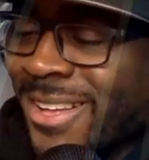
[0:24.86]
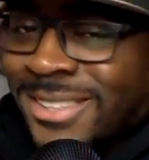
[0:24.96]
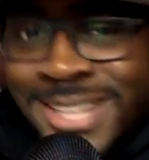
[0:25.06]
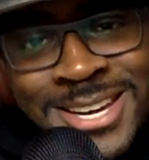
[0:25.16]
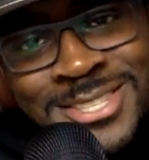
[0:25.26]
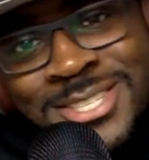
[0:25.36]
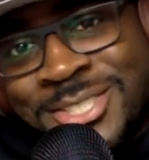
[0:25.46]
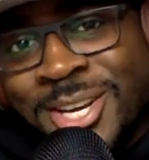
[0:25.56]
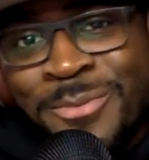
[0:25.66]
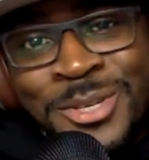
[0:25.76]
Ladies and
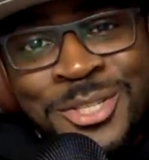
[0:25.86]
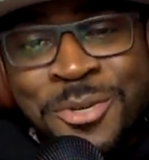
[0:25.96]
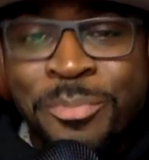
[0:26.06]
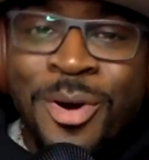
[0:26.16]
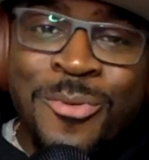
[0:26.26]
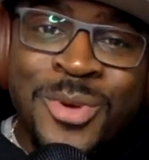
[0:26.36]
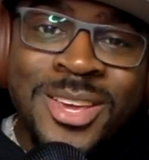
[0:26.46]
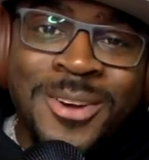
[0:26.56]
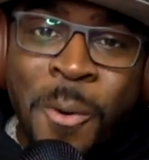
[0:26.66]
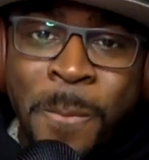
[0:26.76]
gentlemen, it's your boy
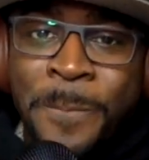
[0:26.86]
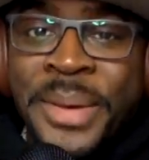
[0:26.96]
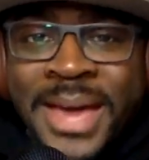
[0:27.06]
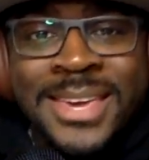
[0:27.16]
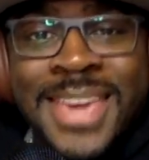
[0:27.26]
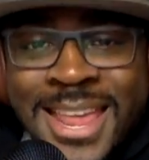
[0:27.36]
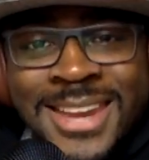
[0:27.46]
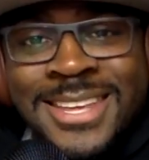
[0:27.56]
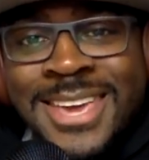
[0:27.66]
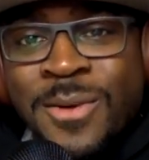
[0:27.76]
Rico, back at
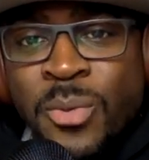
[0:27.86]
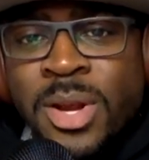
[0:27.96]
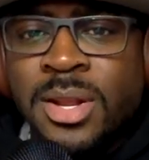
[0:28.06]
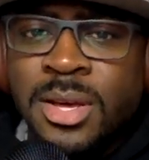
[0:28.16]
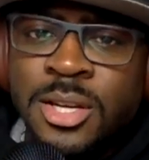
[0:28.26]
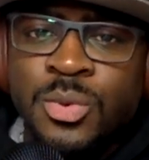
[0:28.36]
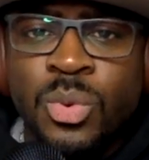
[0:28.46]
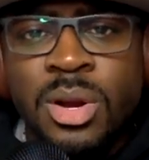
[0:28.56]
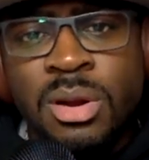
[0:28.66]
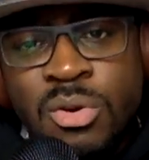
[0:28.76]
it again, ready to hit you
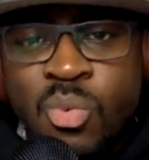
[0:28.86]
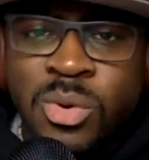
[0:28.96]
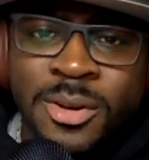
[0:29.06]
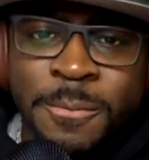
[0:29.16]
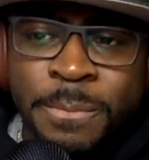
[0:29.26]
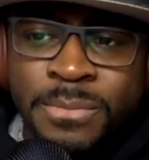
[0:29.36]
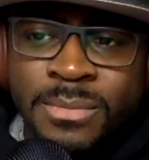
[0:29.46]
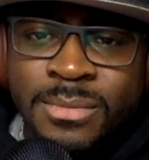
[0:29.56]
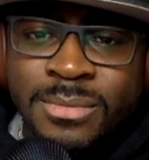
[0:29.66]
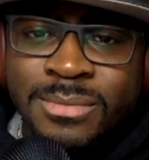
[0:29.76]
with a new one.
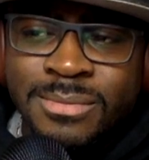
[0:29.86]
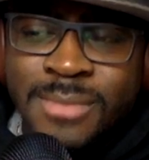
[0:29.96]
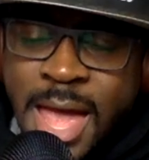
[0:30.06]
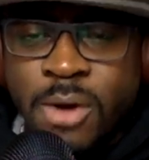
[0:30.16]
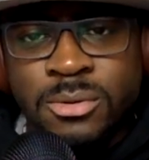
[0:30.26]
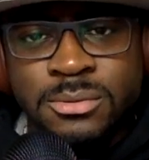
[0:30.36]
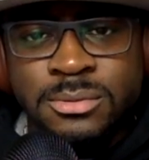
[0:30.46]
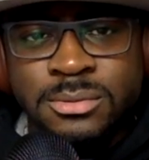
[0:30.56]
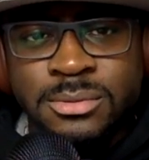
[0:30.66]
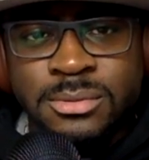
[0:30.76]
Now,
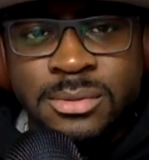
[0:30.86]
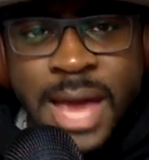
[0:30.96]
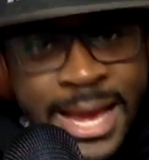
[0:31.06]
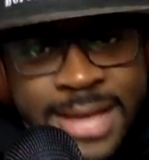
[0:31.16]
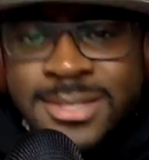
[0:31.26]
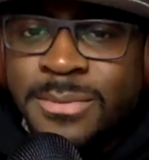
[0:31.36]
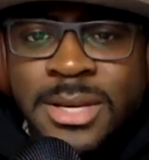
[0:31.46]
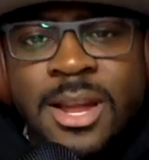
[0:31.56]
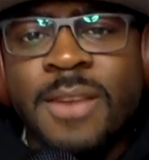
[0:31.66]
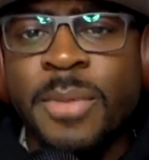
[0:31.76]
I got something
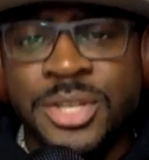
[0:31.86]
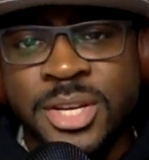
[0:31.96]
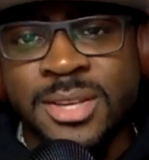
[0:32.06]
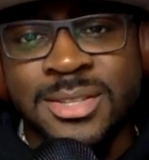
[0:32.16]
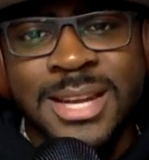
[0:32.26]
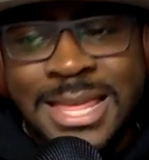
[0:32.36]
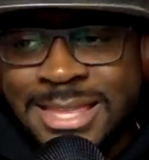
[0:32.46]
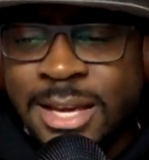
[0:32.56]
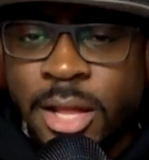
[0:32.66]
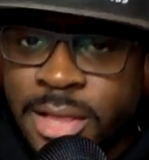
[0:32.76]
to get off my chest, and I
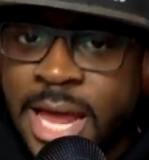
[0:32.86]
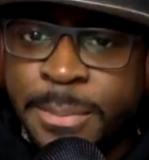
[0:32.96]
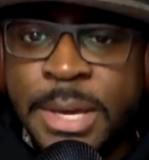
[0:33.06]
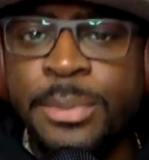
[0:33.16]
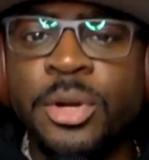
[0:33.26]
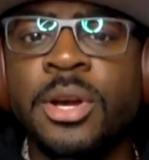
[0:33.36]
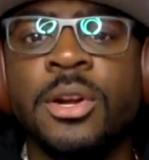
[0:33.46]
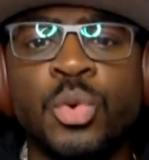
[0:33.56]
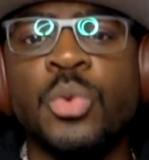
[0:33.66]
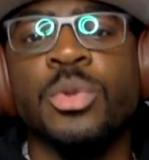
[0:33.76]
think a lot of people are
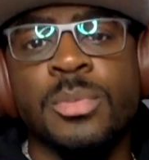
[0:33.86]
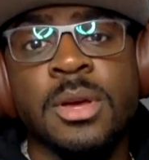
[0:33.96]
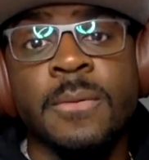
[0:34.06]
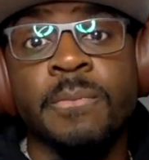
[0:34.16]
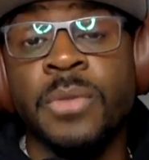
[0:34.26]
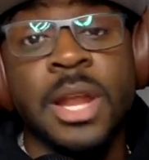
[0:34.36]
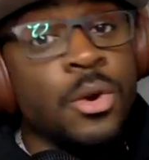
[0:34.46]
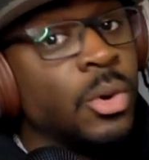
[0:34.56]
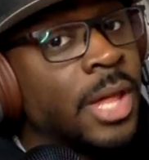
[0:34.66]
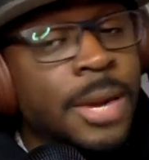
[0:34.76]
going to agree with me, and
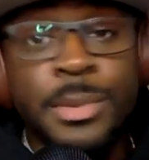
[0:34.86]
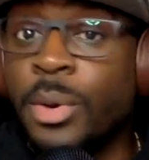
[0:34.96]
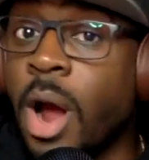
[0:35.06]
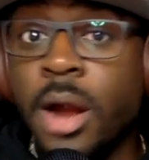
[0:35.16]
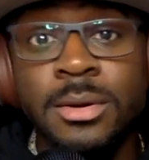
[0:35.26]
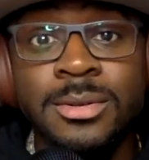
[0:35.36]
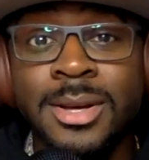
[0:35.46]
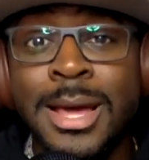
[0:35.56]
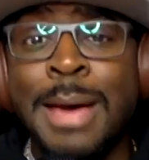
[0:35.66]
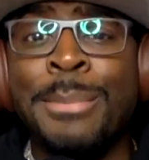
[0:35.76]
I know a lot of people aren't,
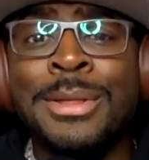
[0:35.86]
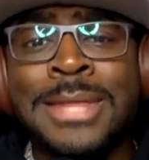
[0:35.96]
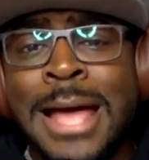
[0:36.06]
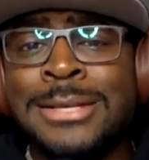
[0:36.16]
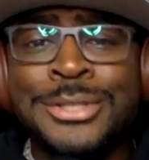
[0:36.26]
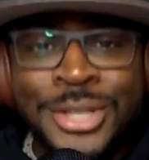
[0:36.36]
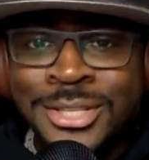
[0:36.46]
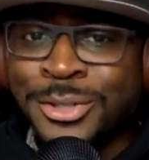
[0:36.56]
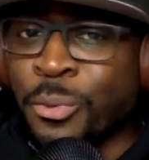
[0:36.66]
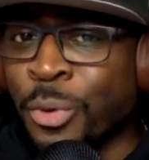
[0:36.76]
but that's
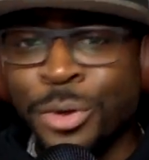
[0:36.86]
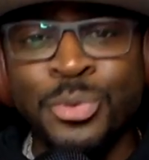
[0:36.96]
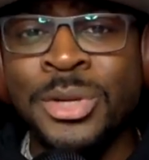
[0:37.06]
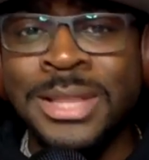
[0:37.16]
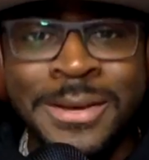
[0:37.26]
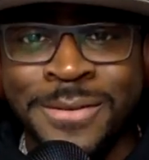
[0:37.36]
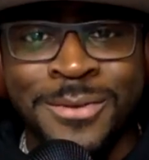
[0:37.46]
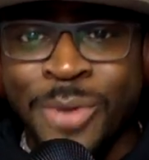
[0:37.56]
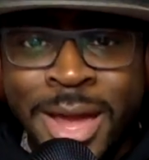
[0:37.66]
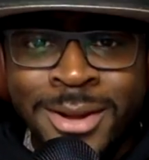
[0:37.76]
just the world we live
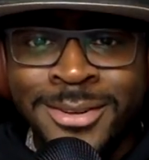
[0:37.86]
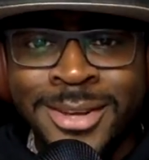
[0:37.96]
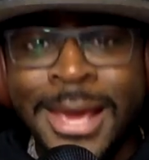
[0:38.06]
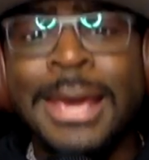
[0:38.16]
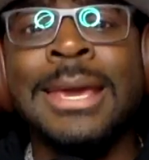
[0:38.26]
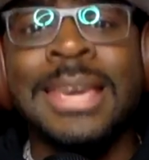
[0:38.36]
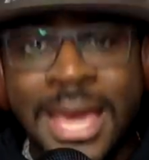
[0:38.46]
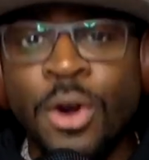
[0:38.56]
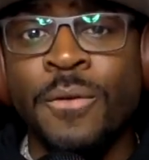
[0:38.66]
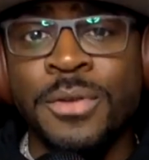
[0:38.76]
in, right?
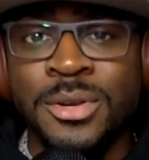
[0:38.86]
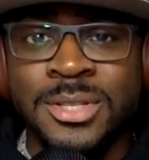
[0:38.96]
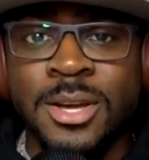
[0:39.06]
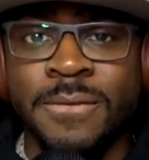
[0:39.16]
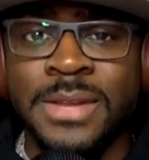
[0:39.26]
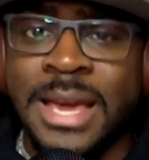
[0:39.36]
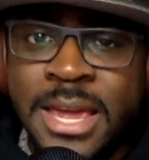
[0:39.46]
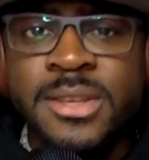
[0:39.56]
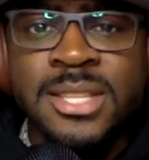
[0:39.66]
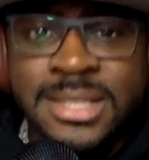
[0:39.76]
Get over yourself. Now,
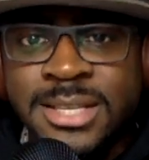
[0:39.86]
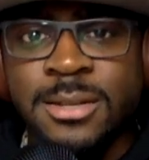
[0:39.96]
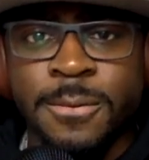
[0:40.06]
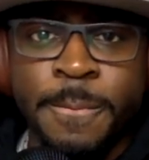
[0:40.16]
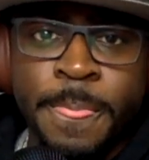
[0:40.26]
here's the deal.